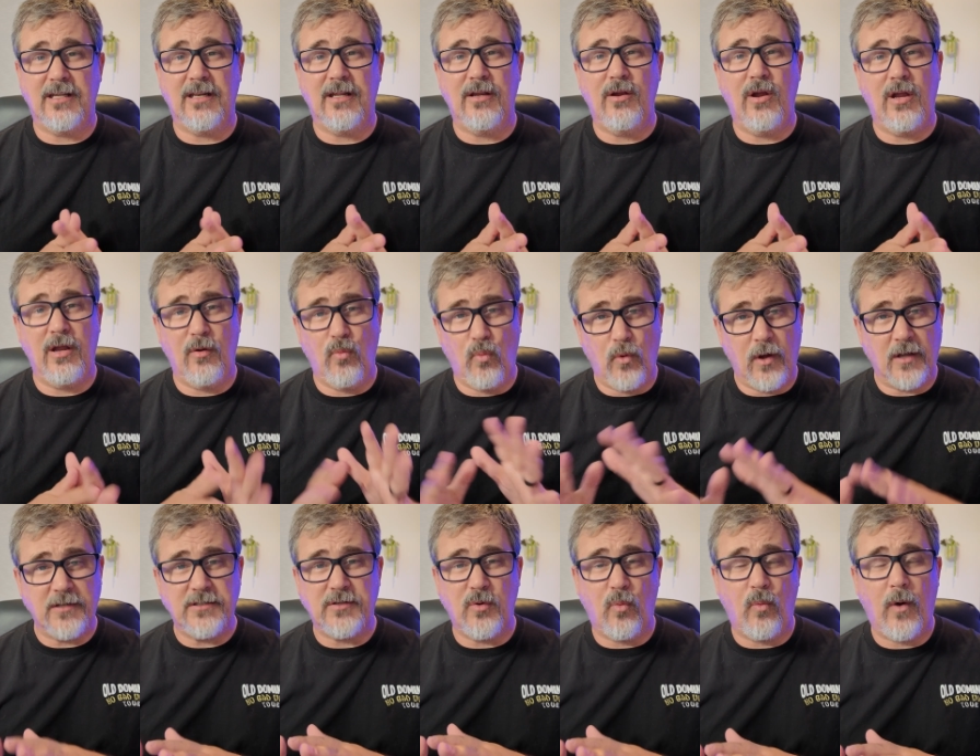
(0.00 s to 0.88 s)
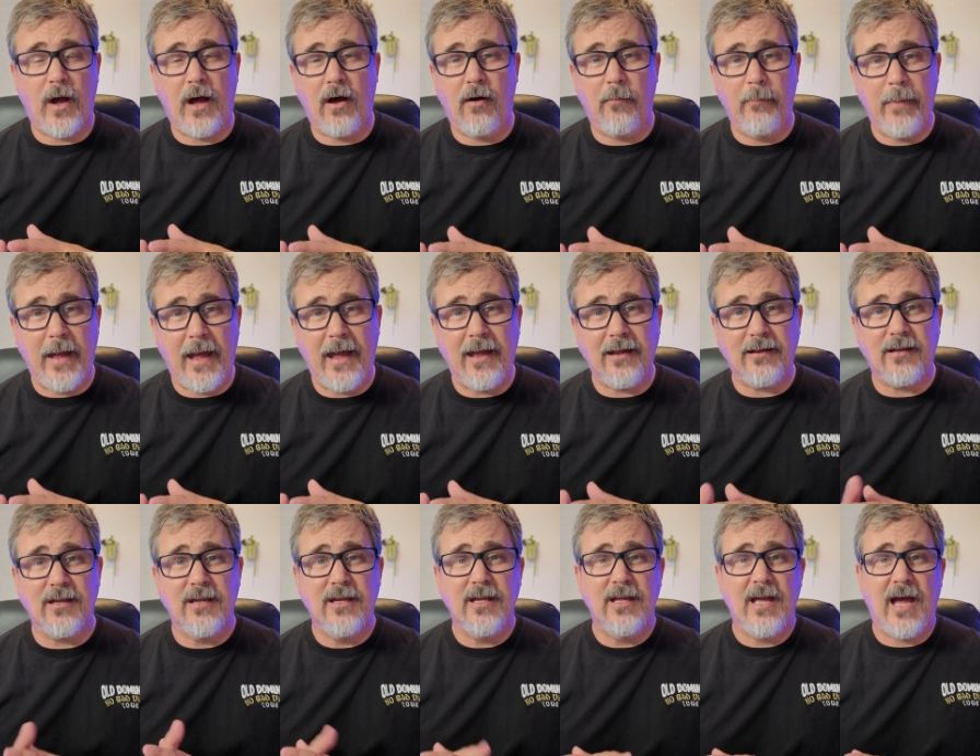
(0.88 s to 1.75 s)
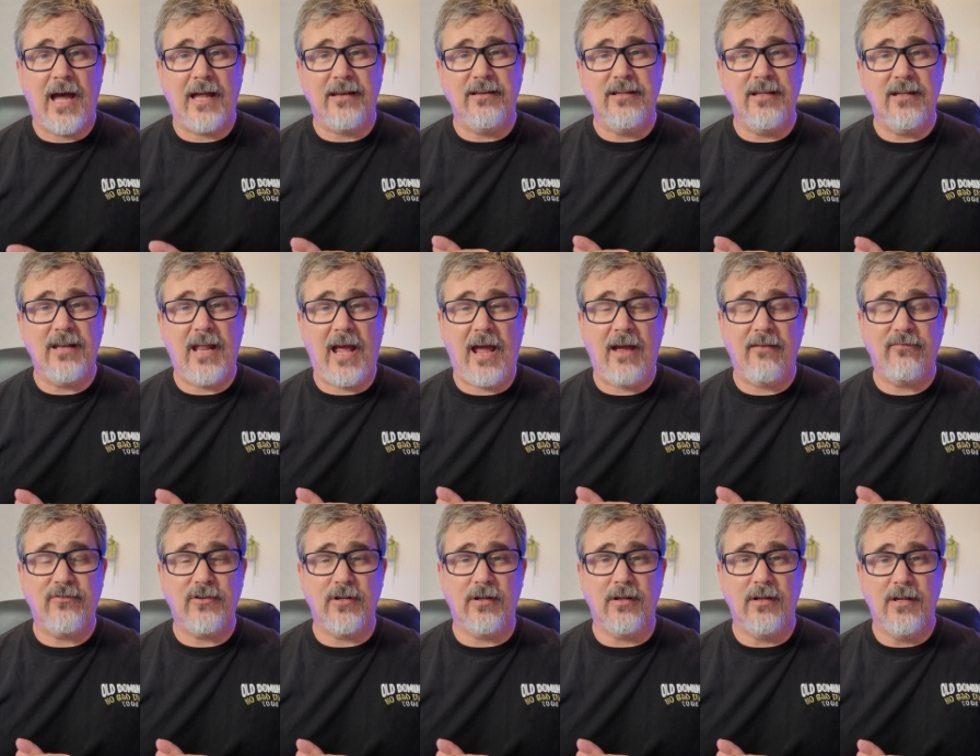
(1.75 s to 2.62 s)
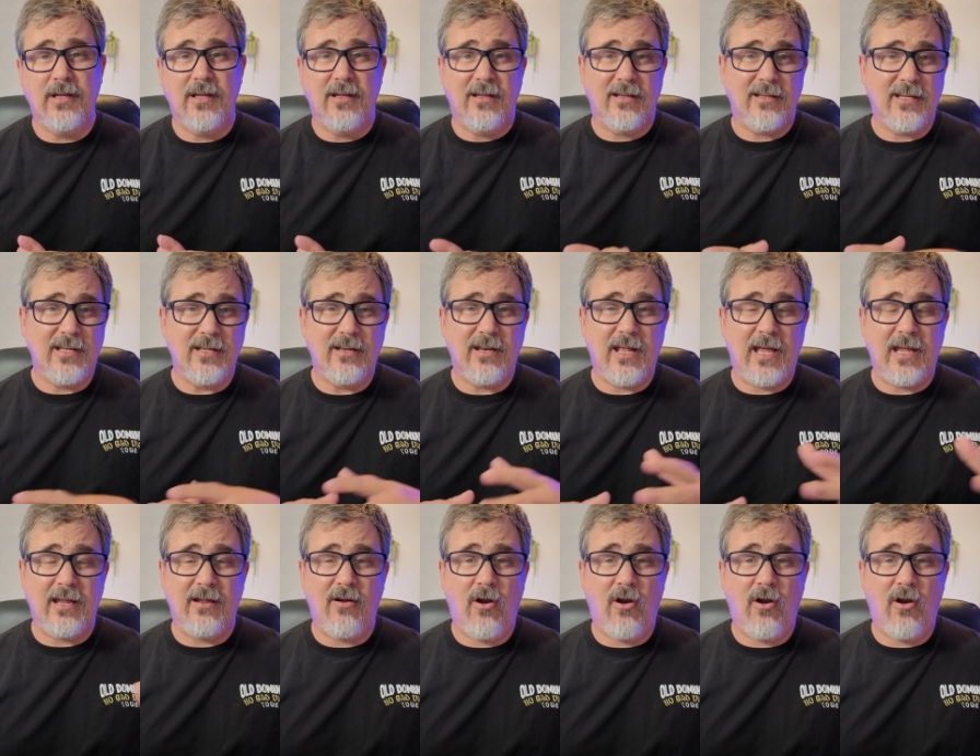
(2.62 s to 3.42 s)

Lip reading: and it was a while back. I did have to get a